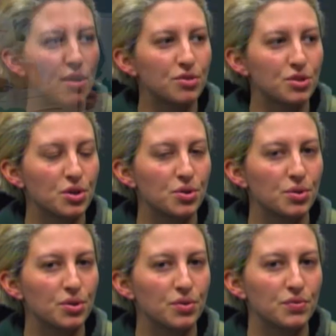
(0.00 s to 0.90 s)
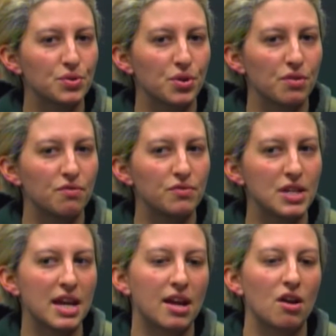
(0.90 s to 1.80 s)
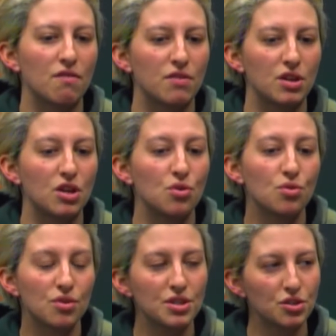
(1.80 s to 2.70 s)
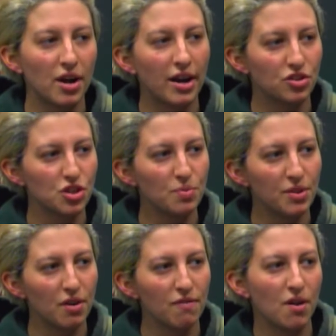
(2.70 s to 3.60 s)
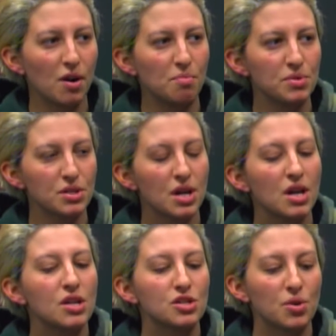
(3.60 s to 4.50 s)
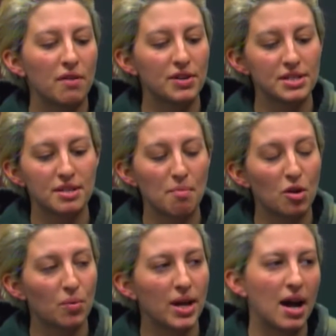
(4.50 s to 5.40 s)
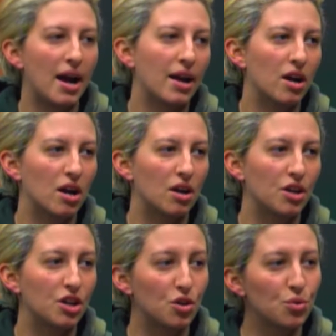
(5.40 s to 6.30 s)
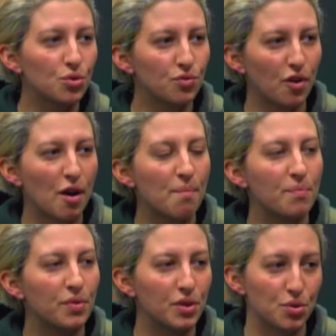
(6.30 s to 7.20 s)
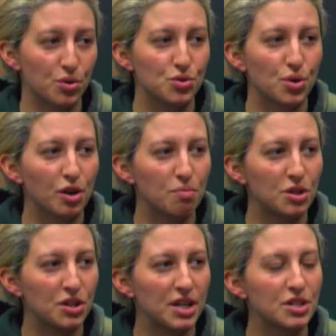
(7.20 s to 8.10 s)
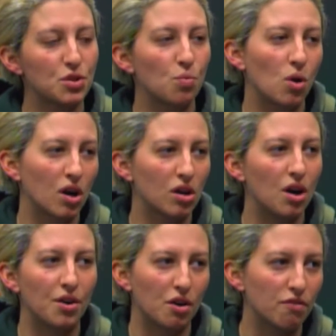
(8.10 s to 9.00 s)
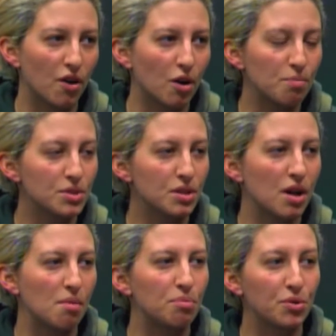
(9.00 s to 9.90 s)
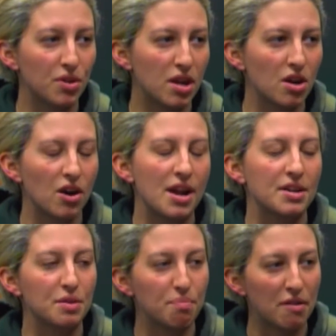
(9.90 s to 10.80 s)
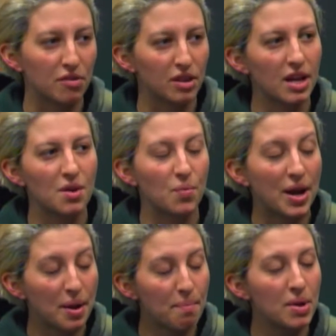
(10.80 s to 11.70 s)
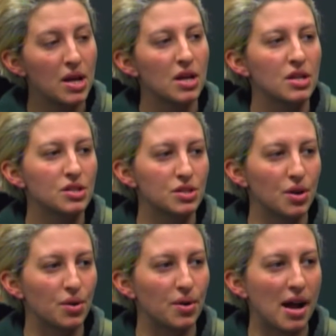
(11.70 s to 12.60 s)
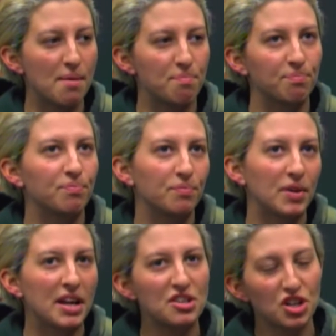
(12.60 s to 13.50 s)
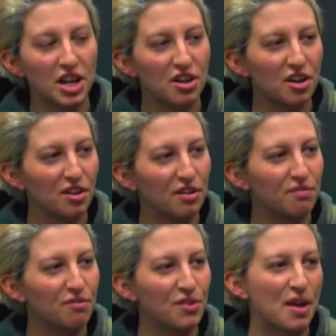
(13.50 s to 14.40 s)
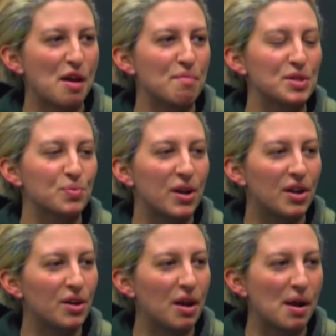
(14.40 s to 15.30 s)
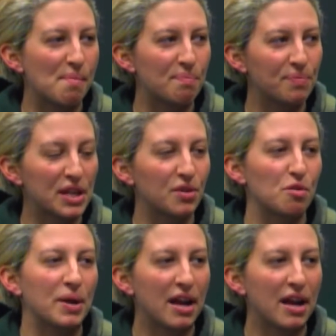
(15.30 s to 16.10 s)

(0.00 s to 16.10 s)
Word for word: also sort of take care of the youth interaction with our farms. So every summer we hire youth from the North Shore community to work on our farms, um, both here and in Beverly and Wenham. Wonderful. So I'm an educator for them as well. Um, they learn about